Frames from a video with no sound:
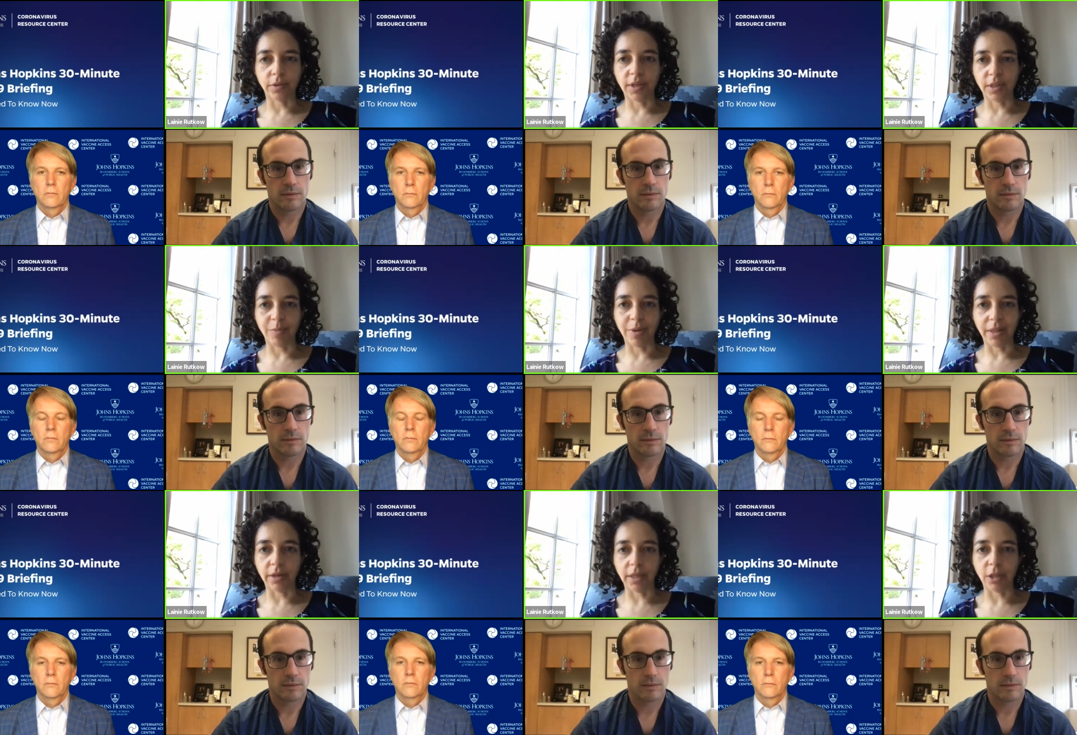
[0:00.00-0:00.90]
Speaker 1: things may
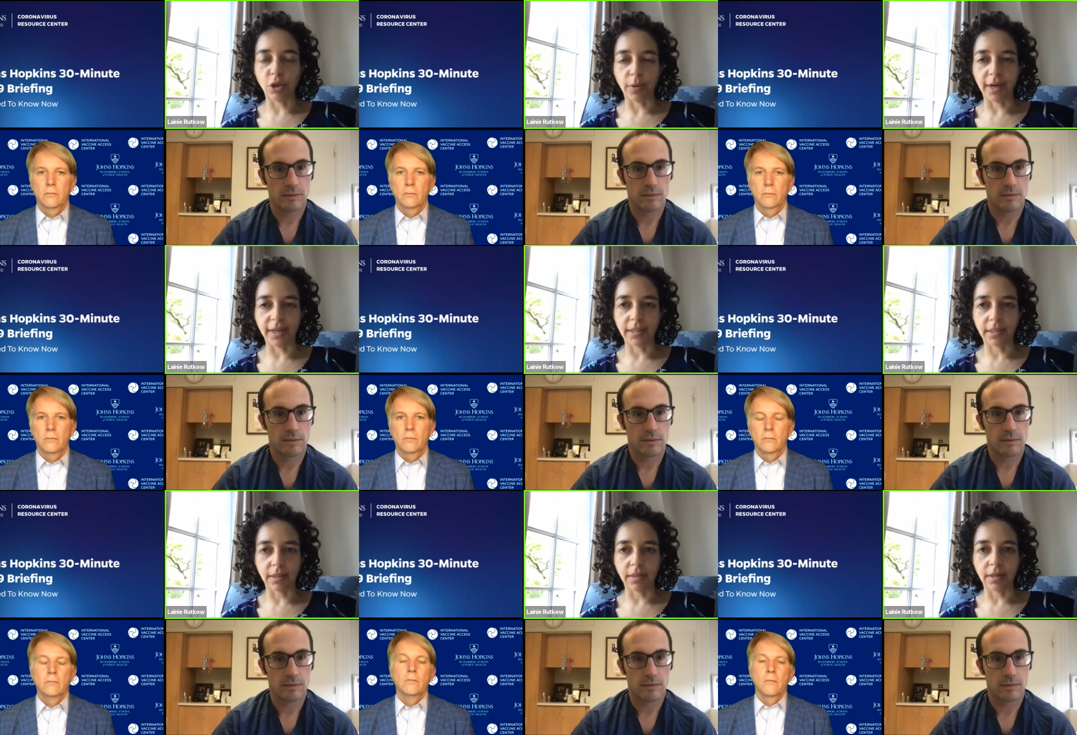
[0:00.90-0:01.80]
look in the US
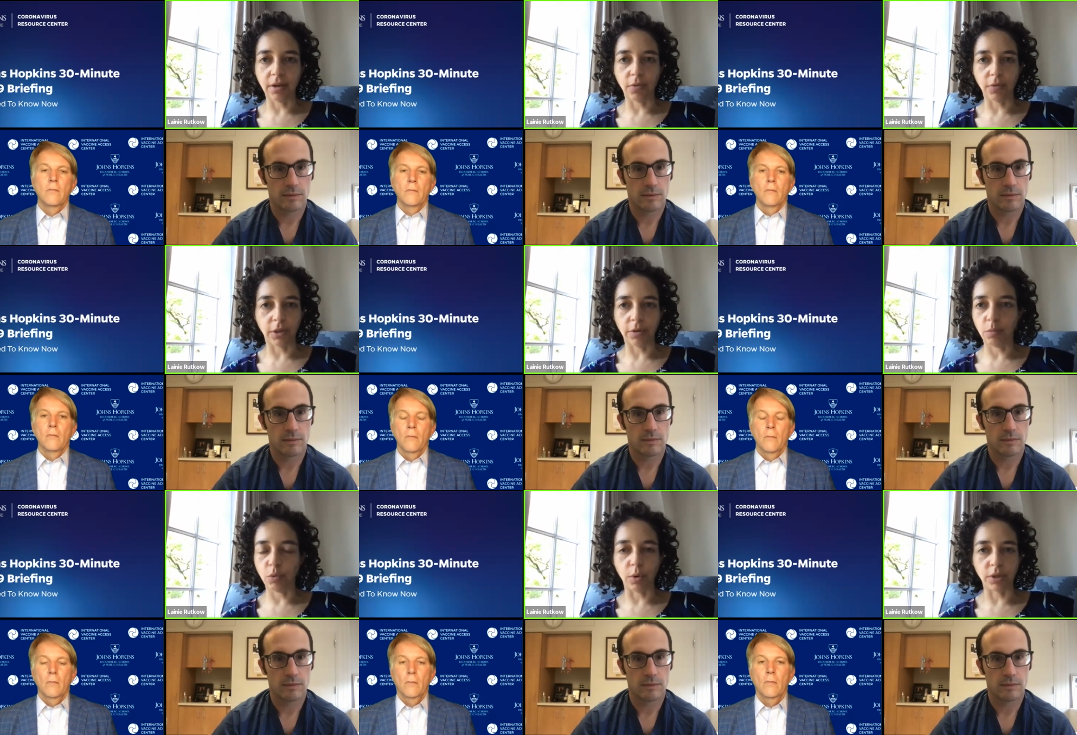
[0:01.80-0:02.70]
and over the
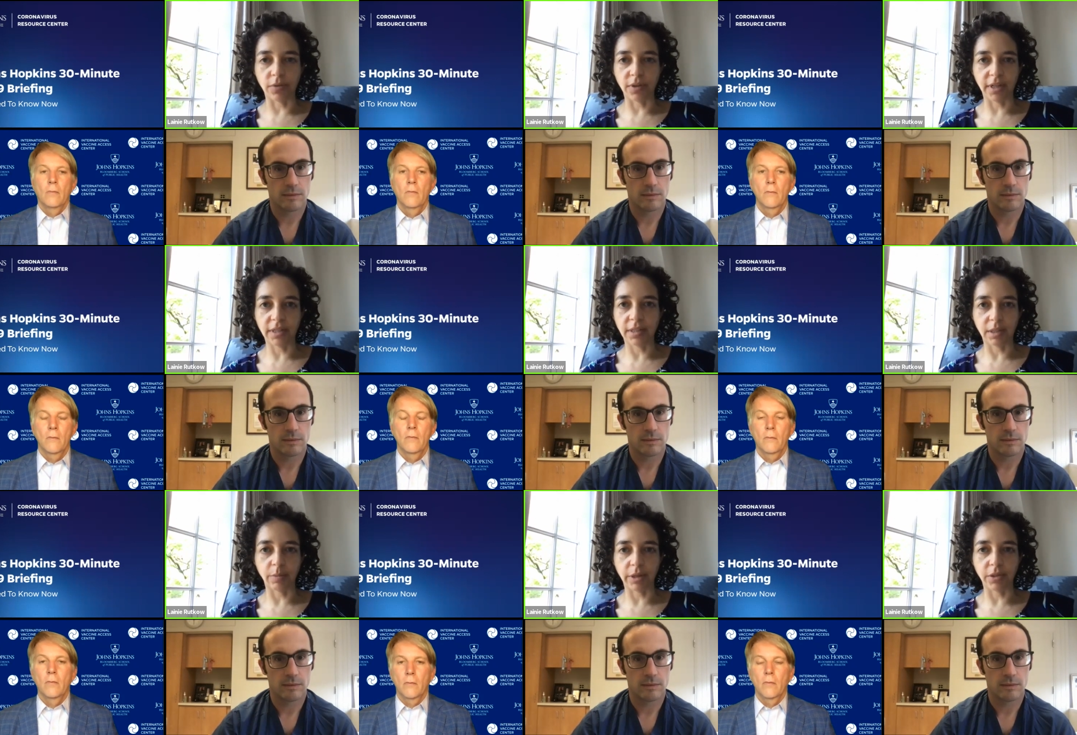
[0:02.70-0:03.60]
course of the next
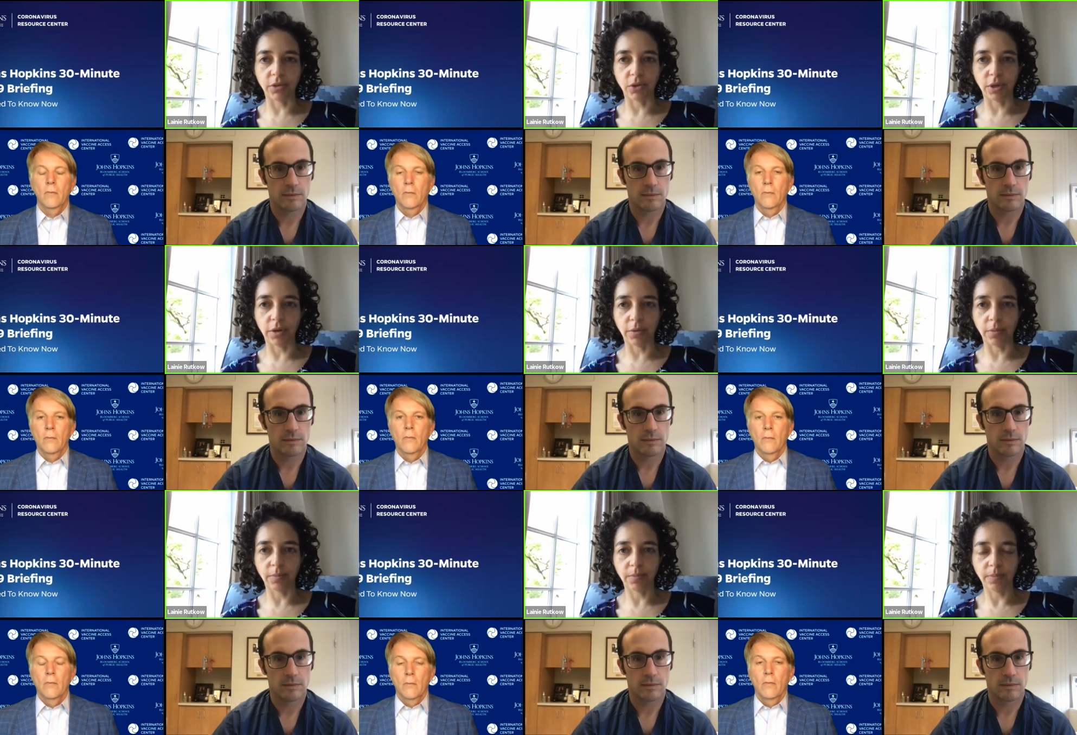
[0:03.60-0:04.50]
6 months or so?
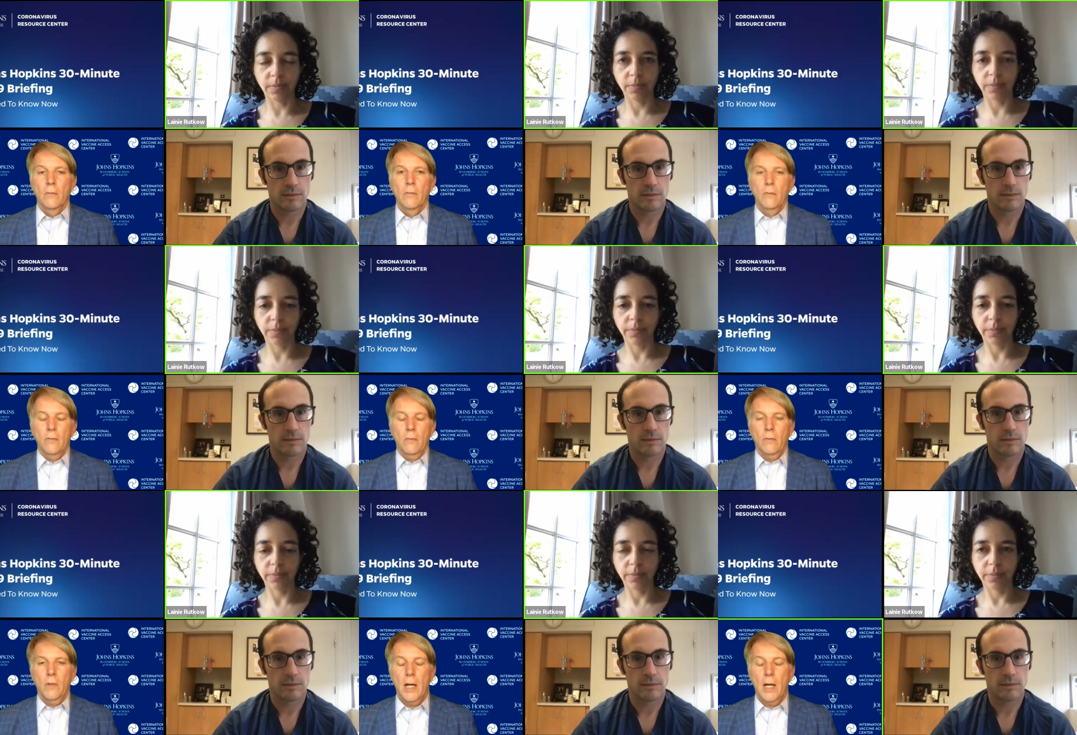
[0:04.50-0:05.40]

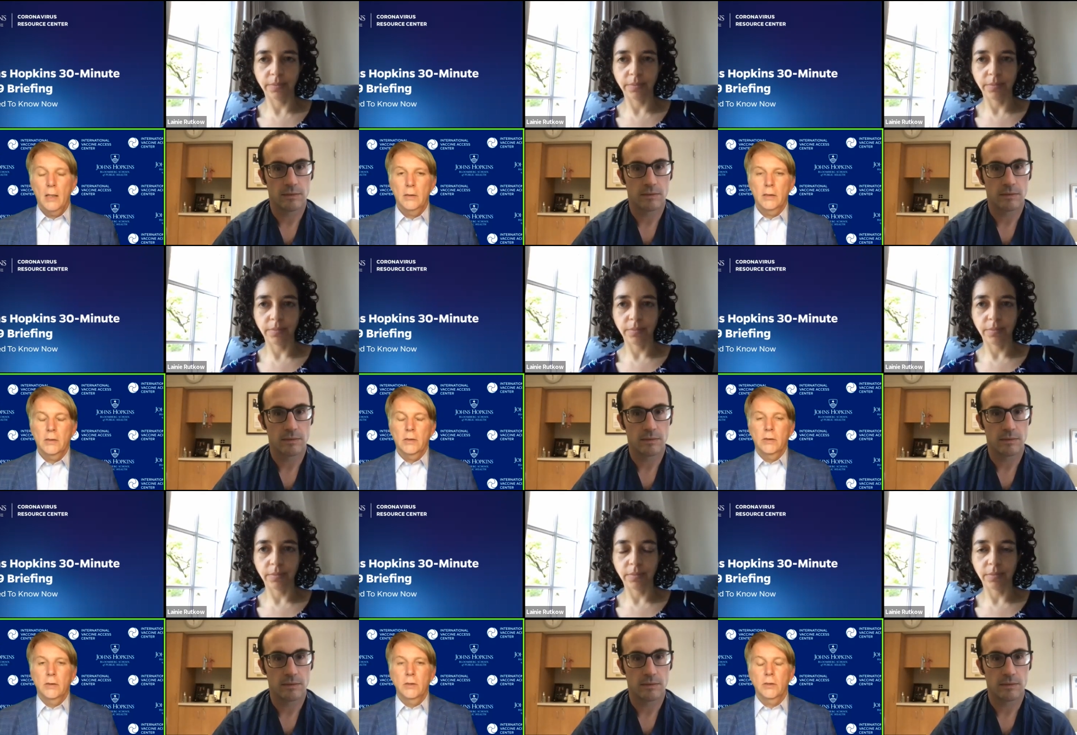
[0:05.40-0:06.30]
Speaker 2: Yes, this
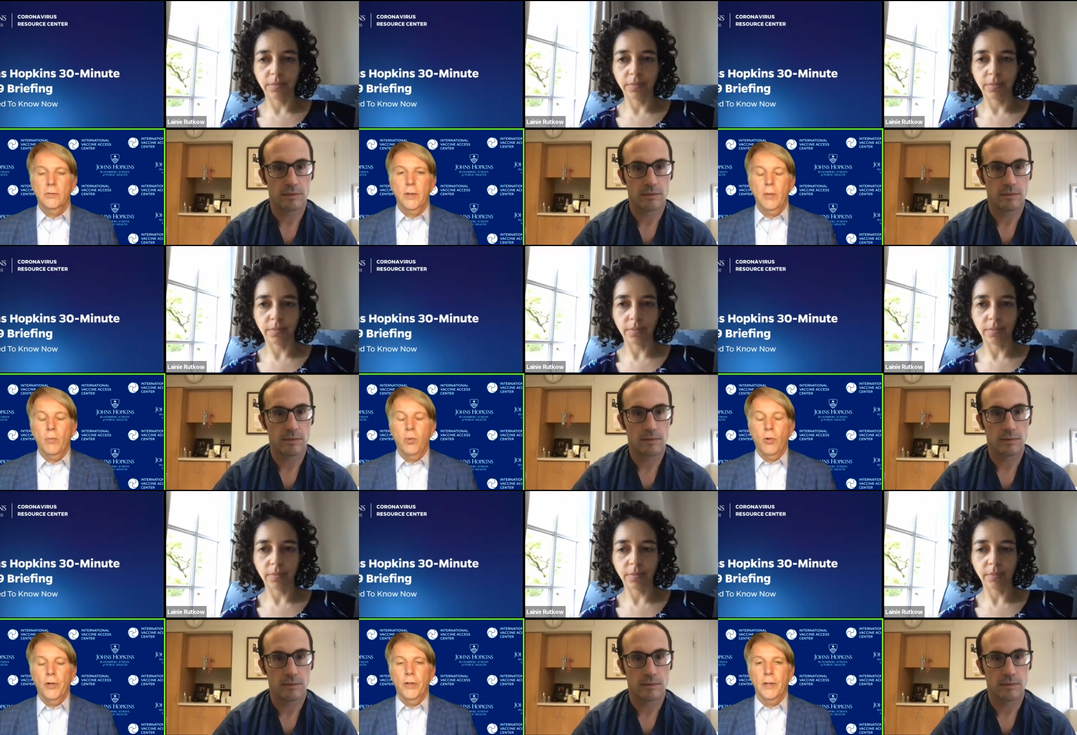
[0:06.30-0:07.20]
is really
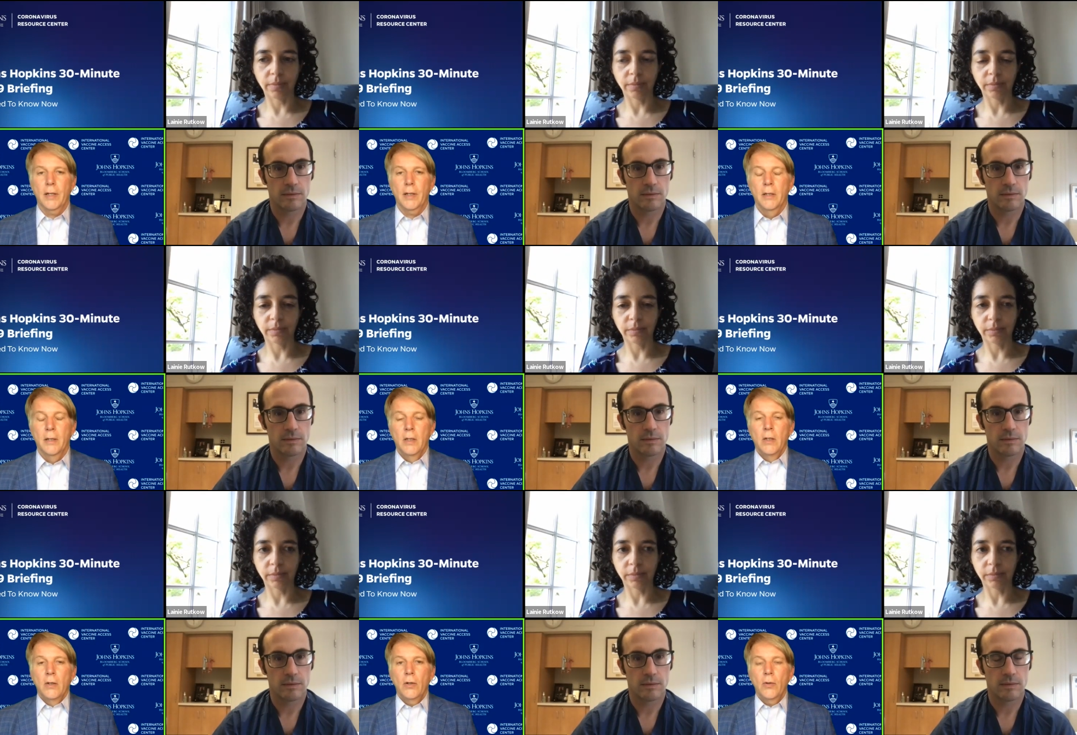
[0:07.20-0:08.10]
important, and
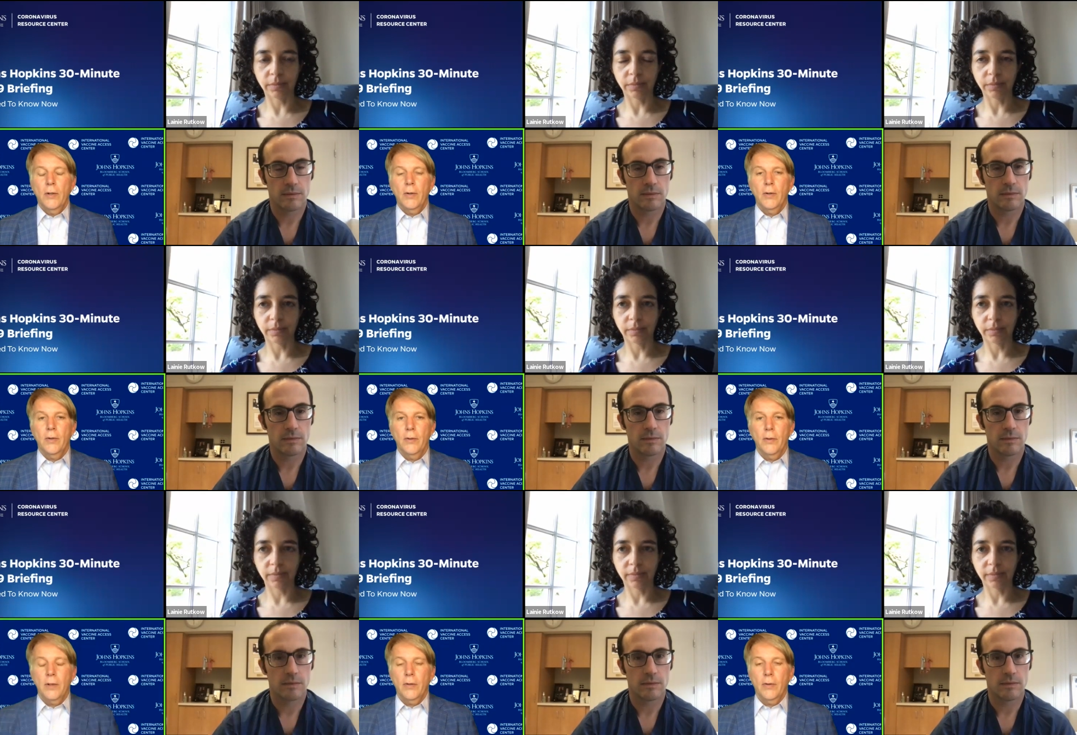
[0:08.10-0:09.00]
there
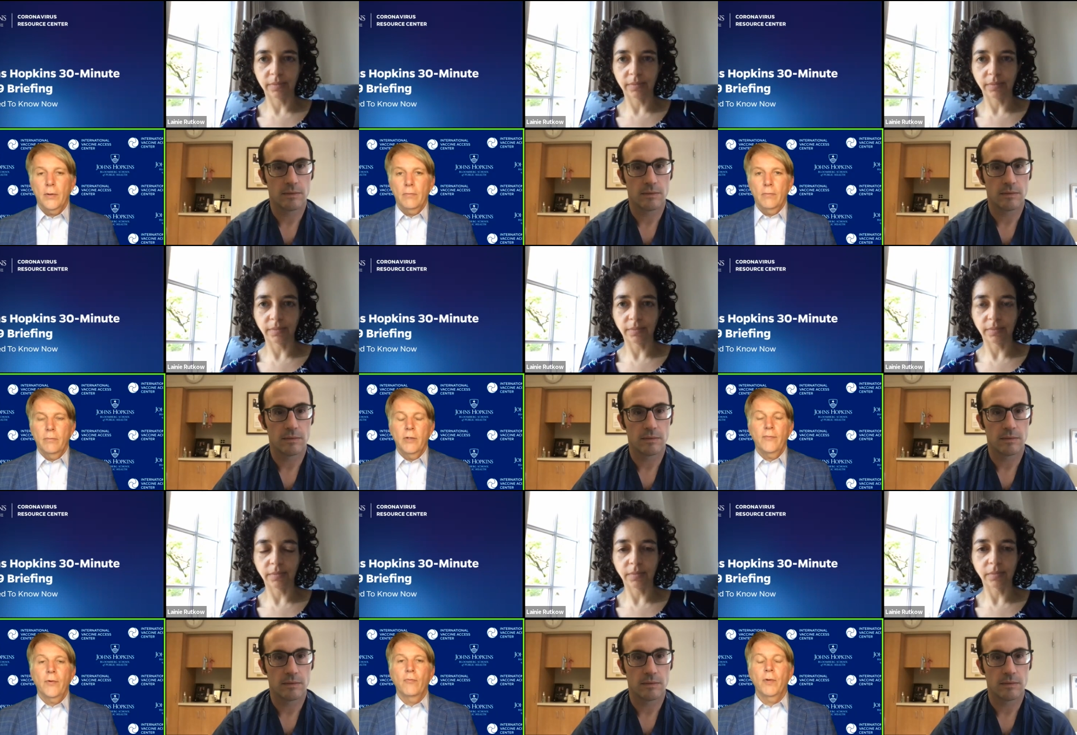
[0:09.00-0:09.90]
are
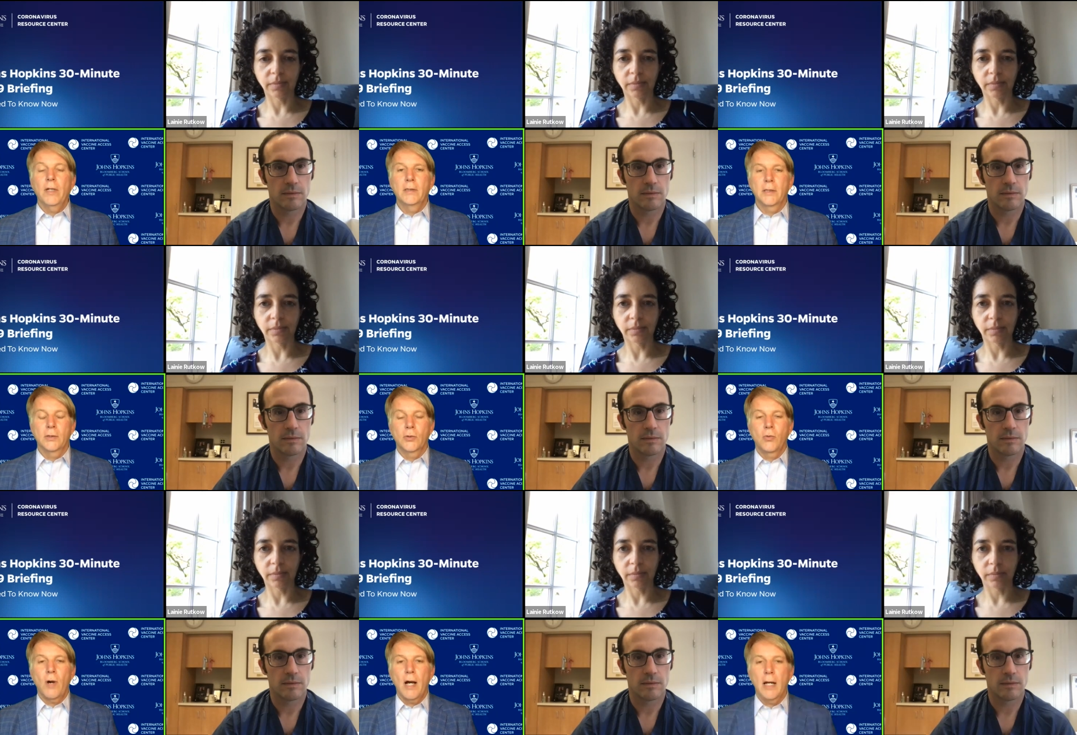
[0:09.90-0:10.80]
different reasons
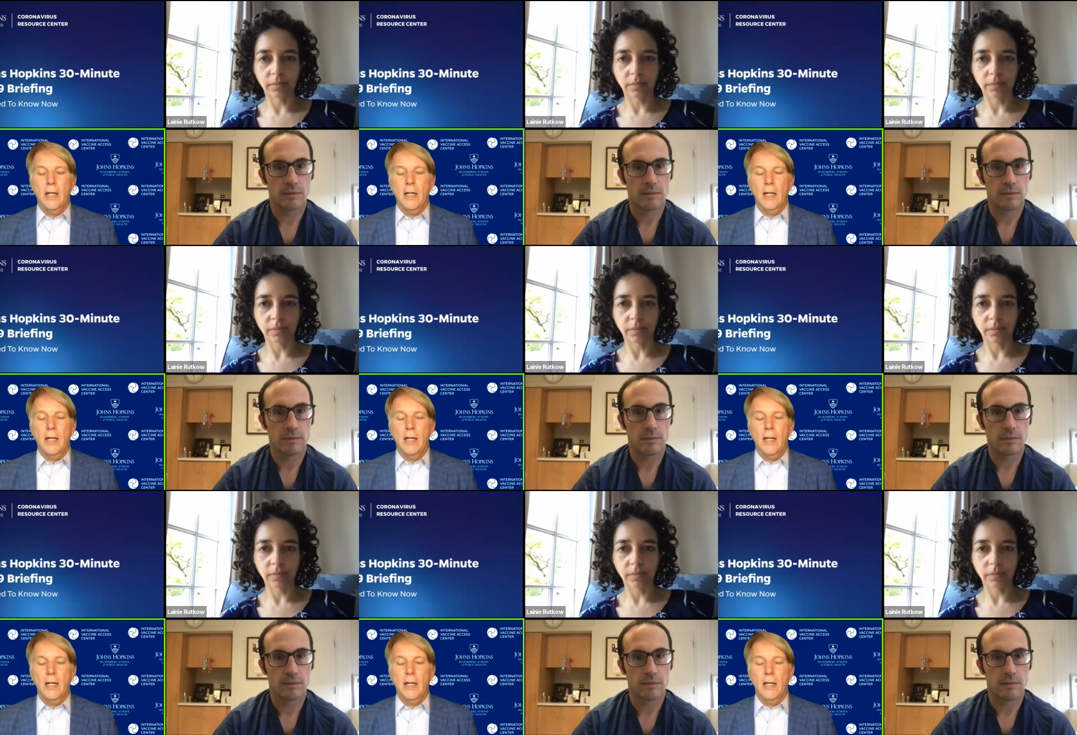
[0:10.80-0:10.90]
why